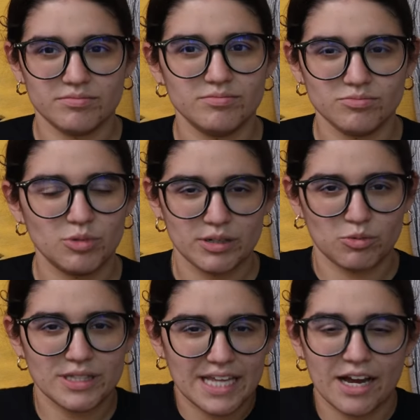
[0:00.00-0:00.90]

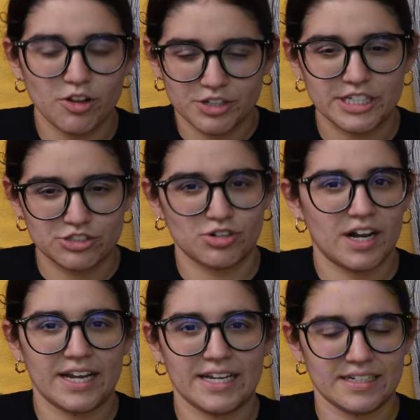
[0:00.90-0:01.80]
what the hell are they
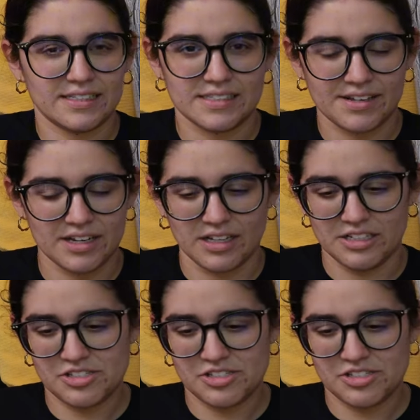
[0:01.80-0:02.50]
trying to tell us?